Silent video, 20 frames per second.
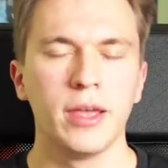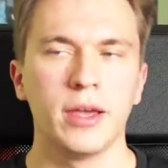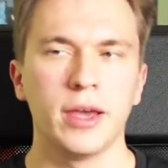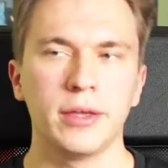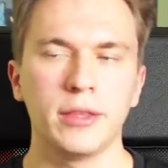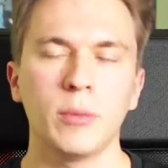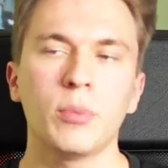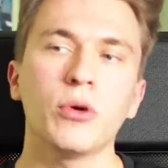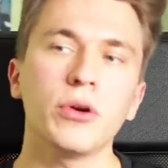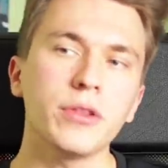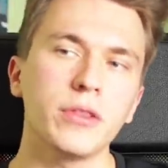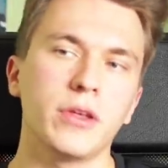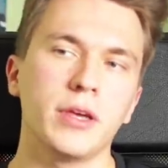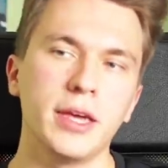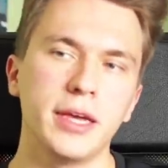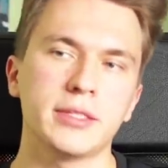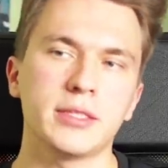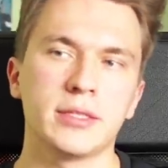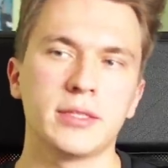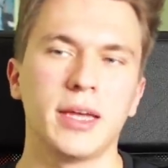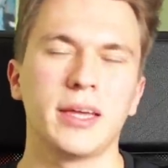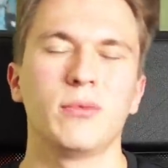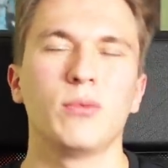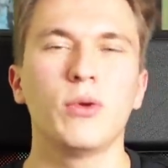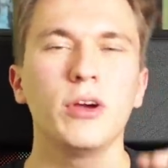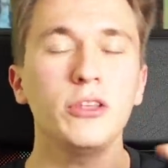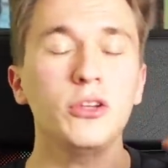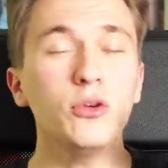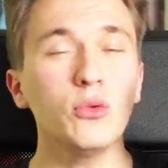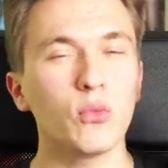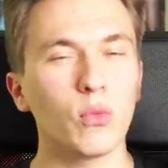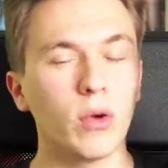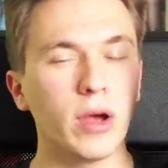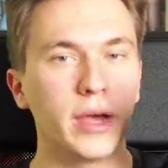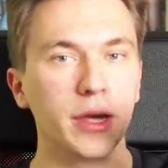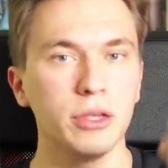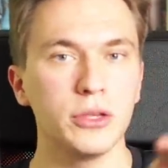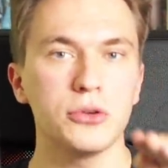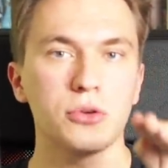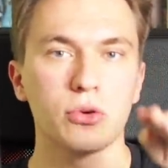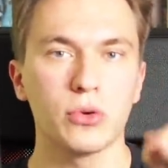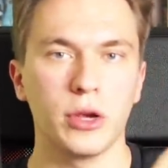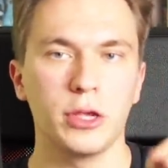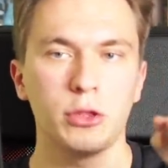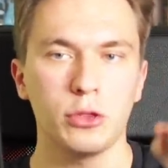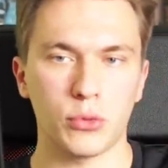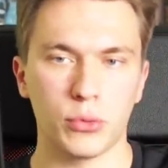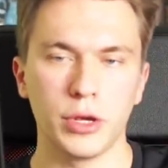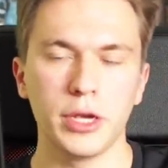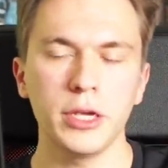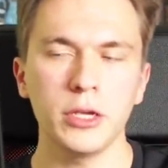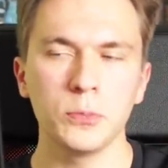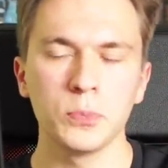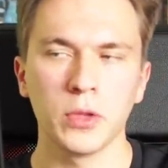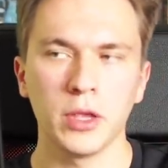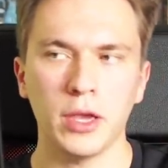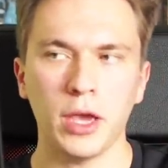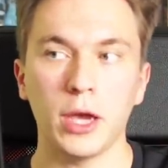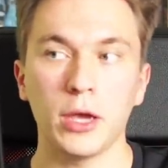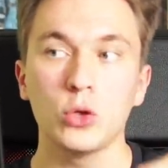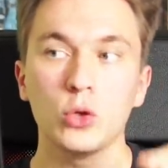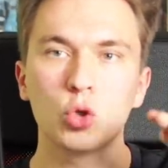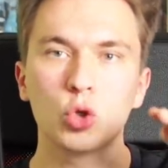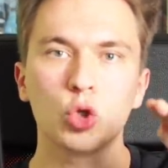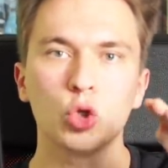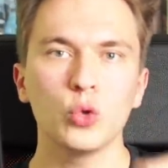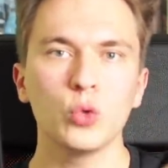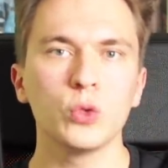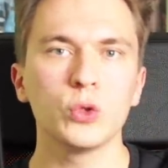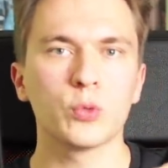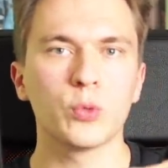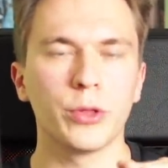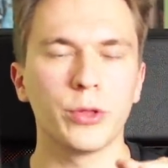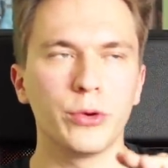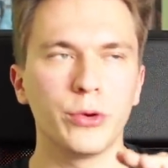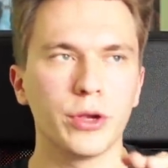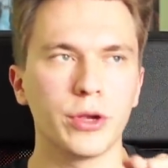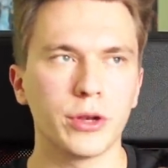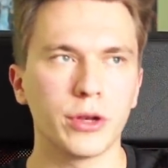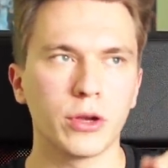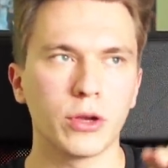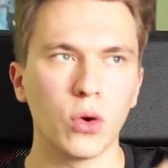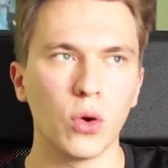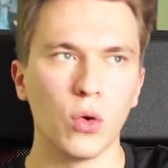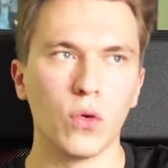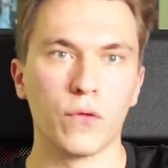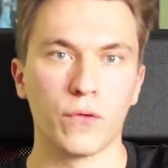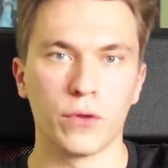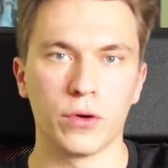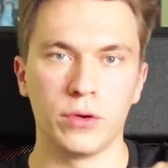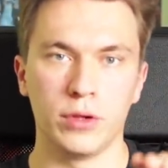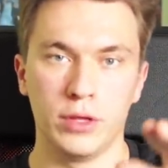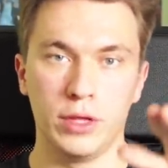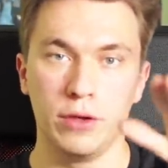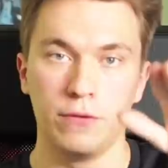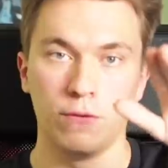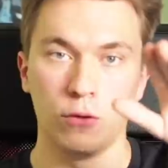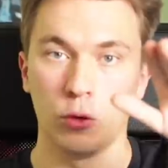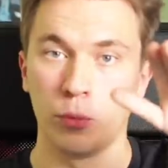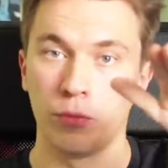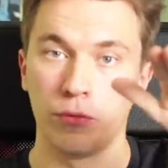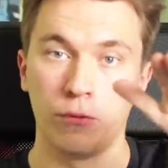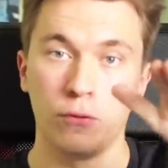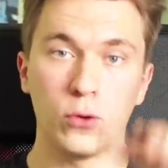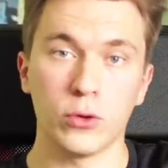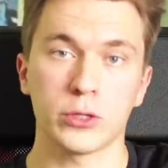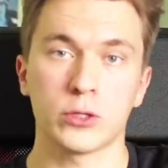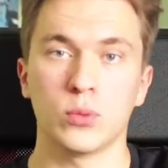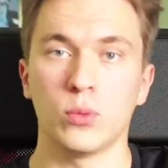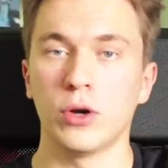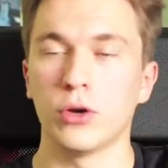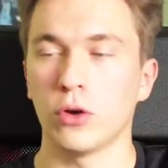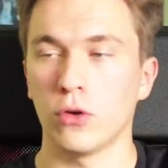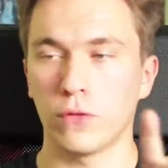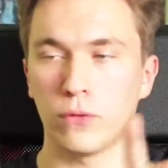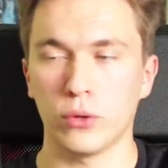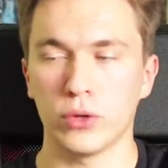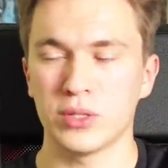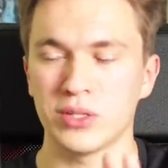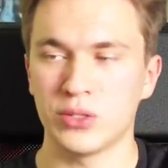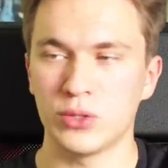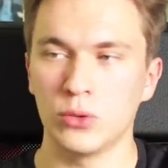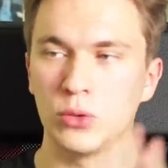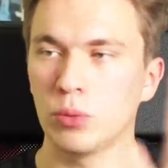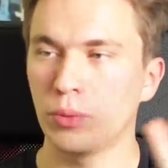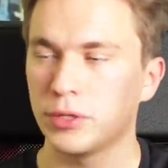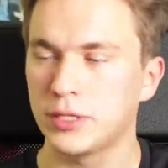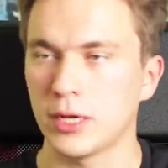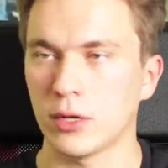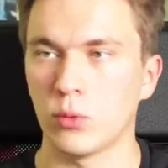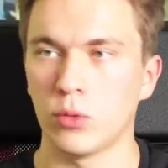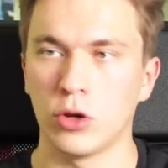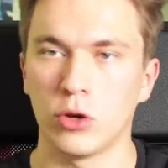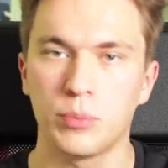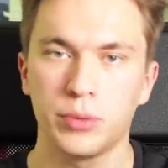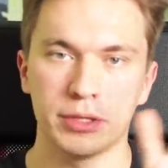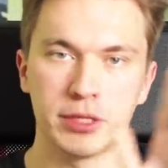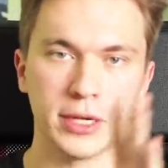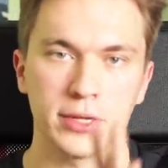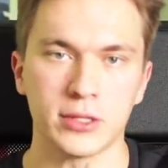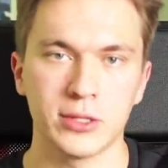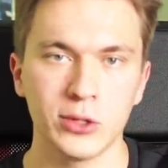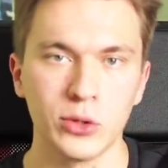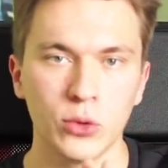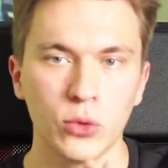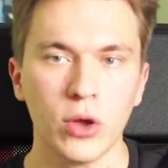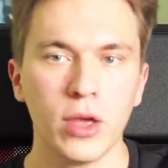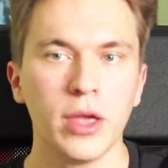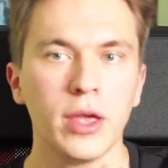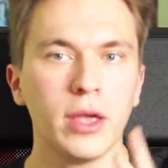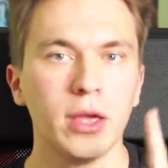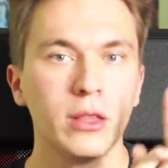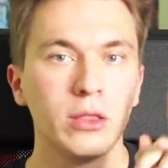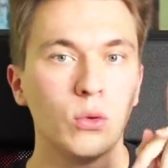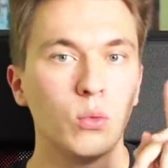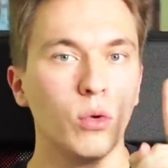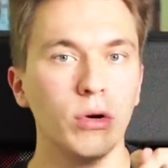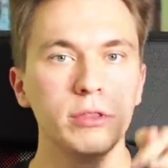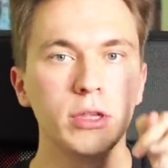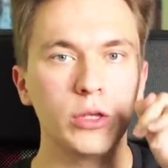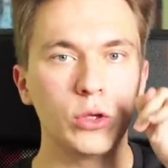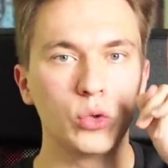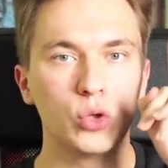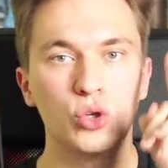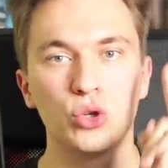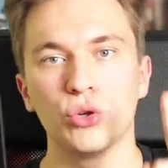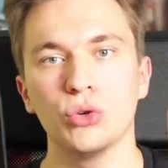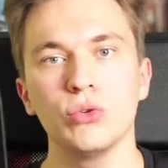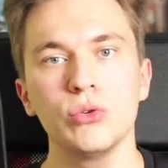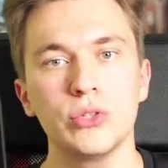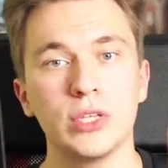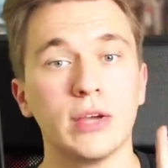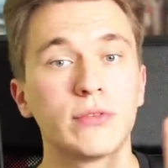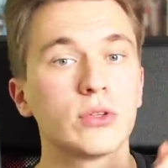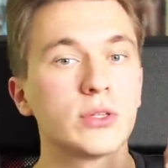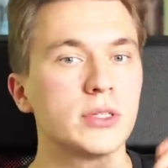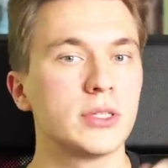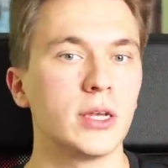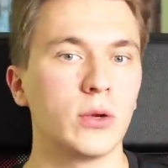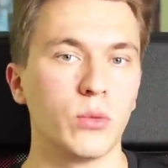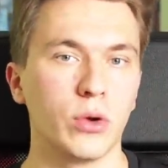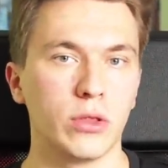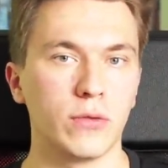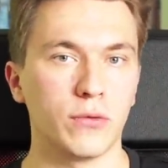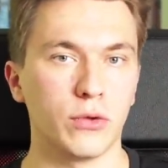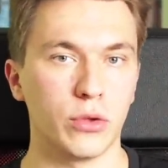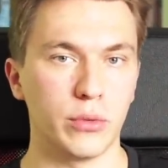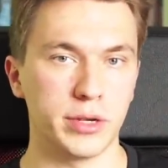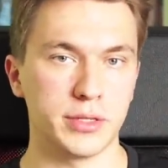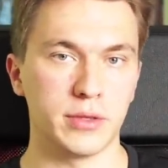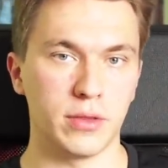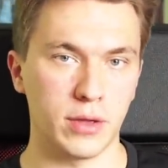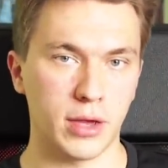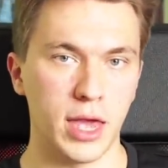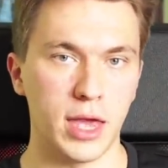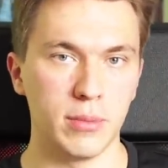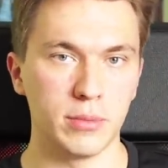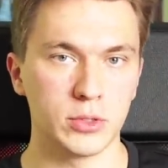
And the important thing is that when you ride your grade 3, and you choose whether you're gonna go for Force 1 or Force 2, Protect 1 or Protect 2, the one that you choose, you have to stick with for the rest of the game.